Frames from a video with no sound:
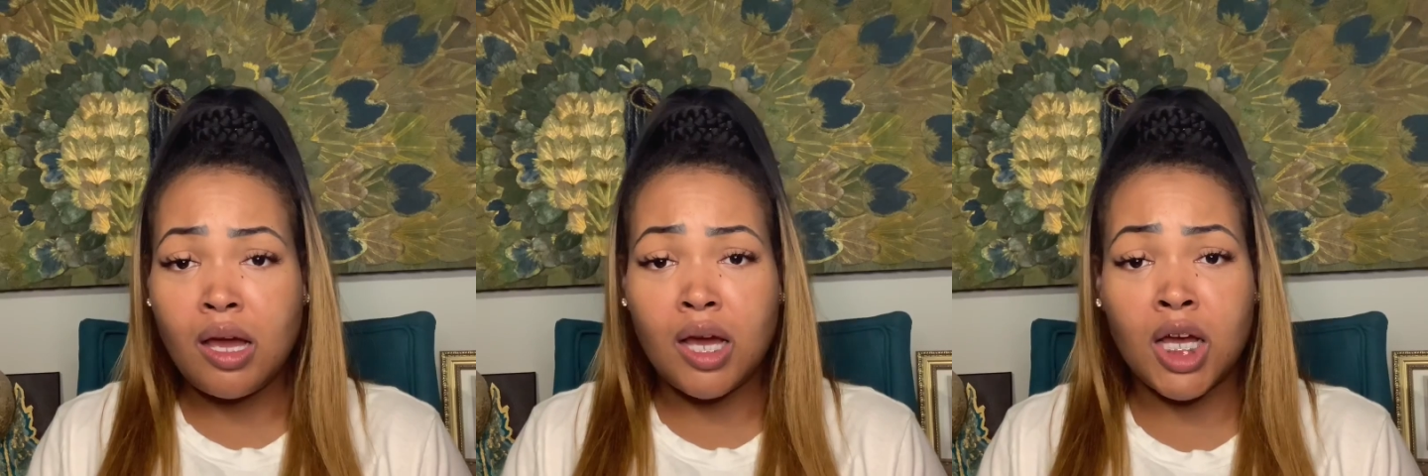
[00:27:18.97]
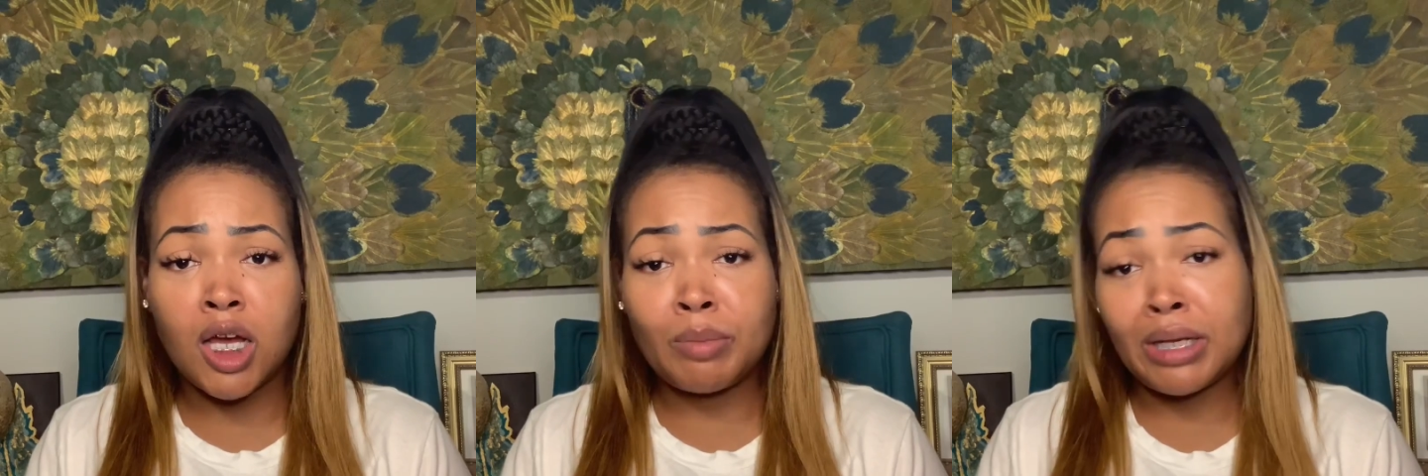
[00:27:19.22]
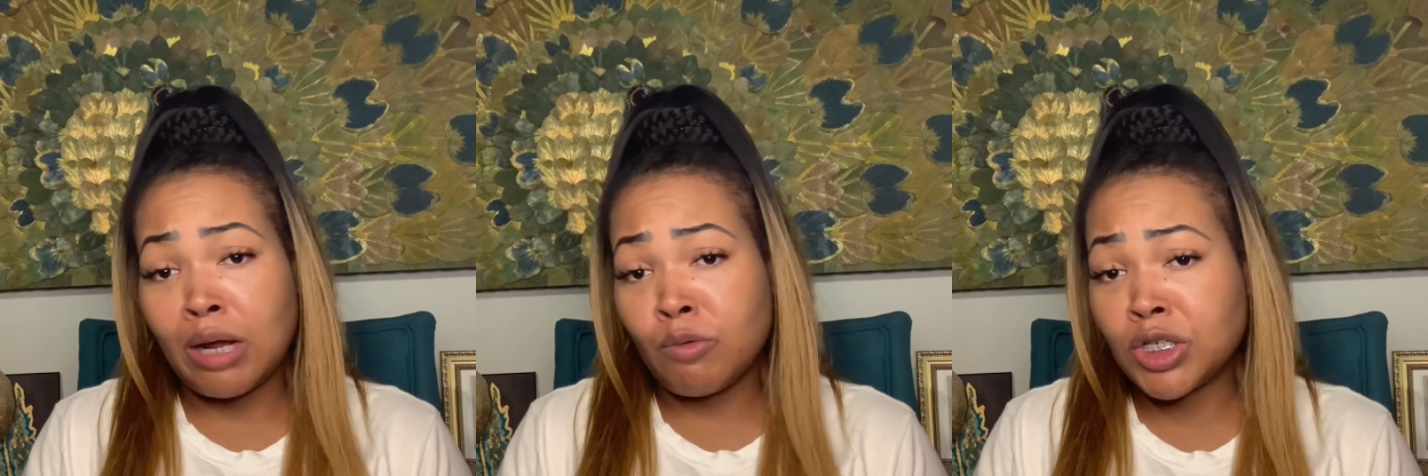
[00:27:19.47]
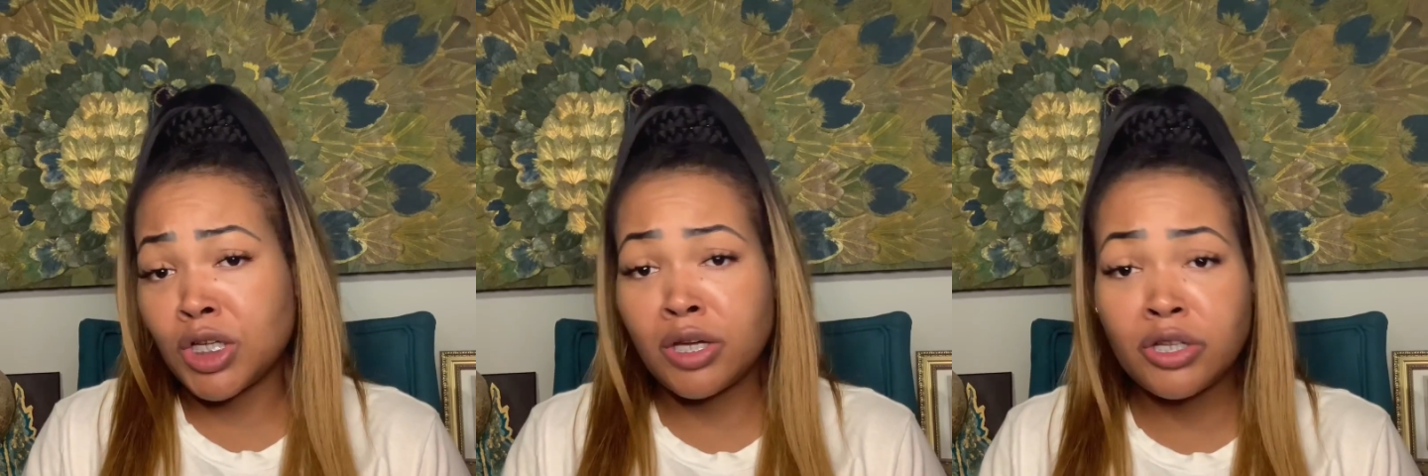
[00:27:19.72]
And I
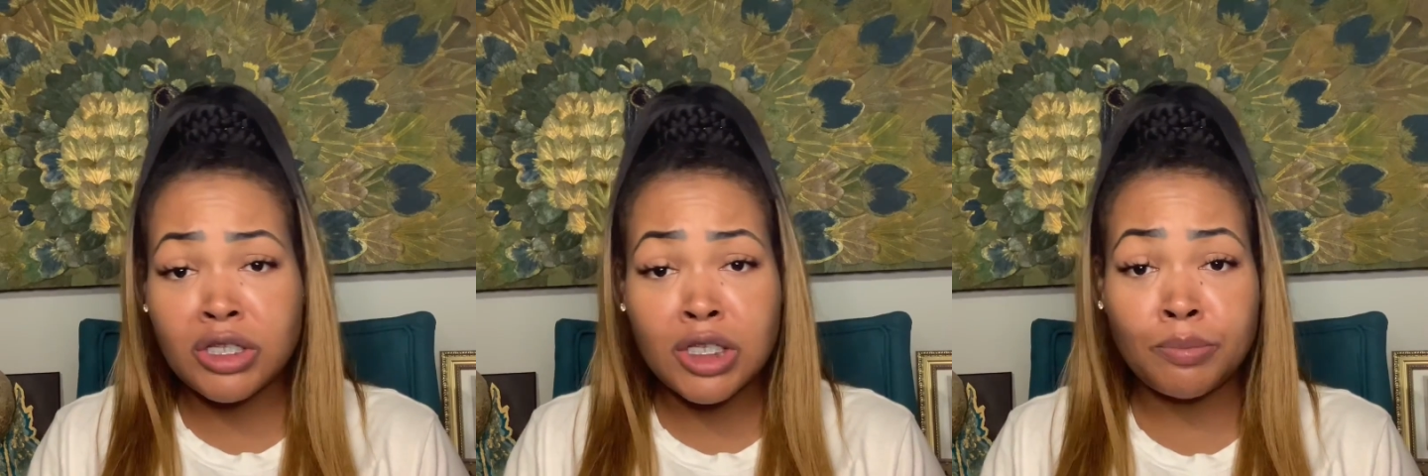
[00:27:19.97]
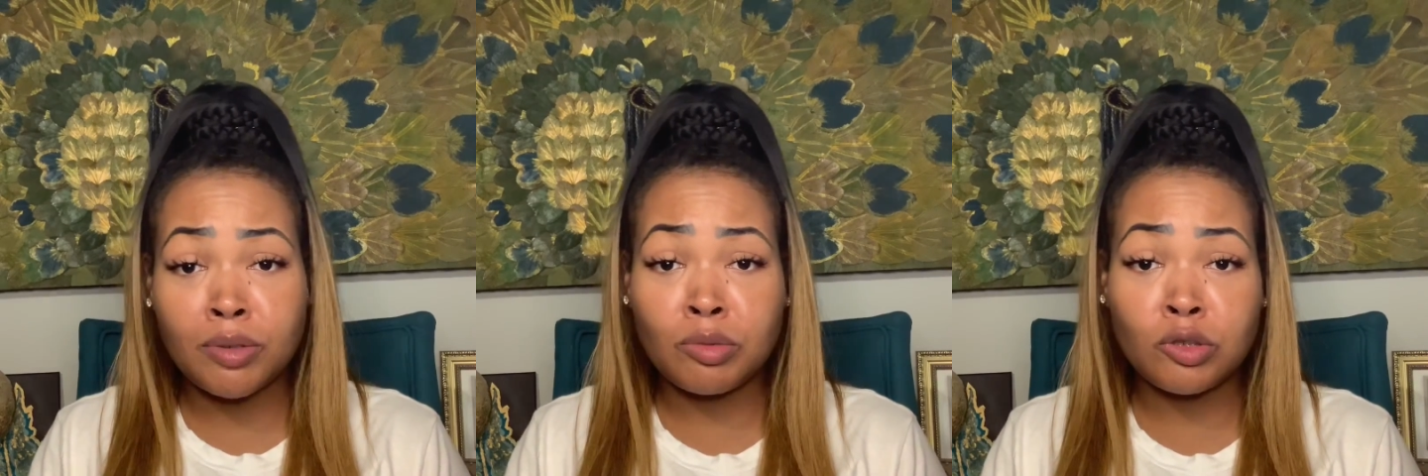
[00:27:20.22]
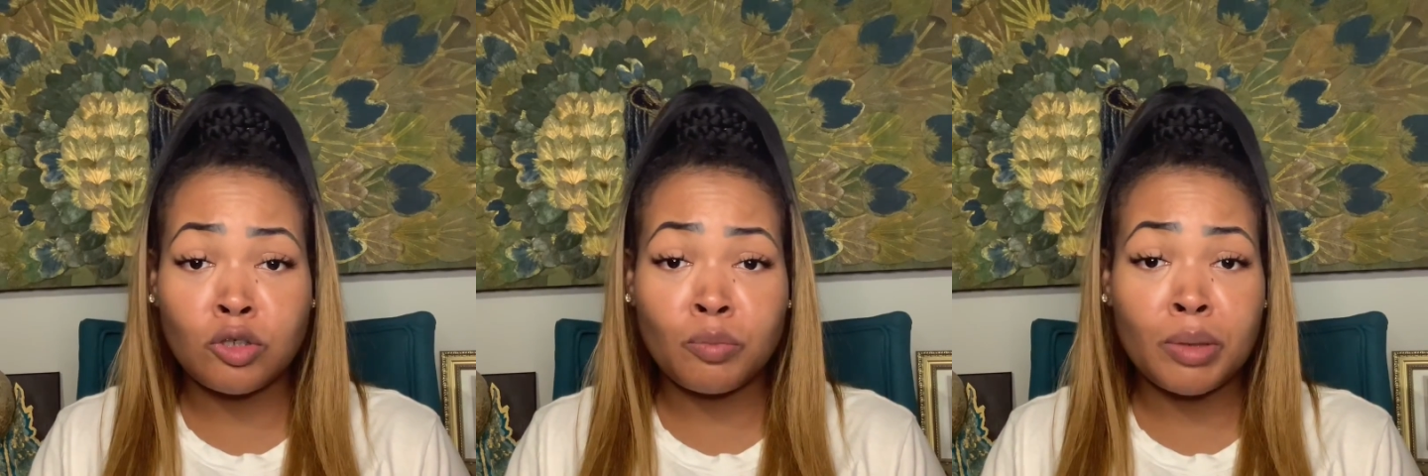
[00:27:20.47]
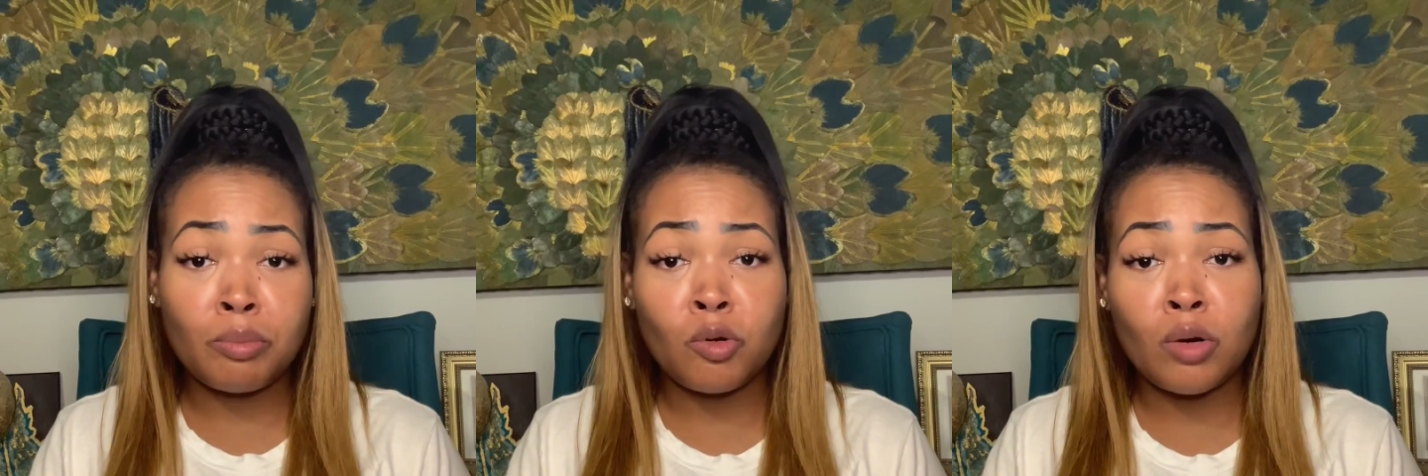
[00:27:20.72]
wish I could have tipped them a little
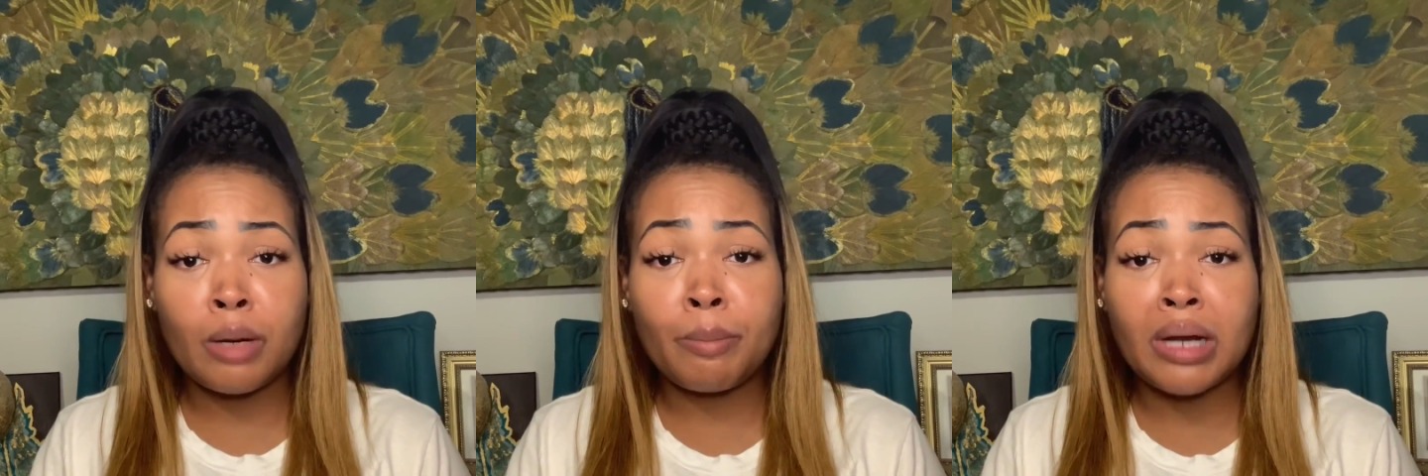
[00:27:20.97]
bit more,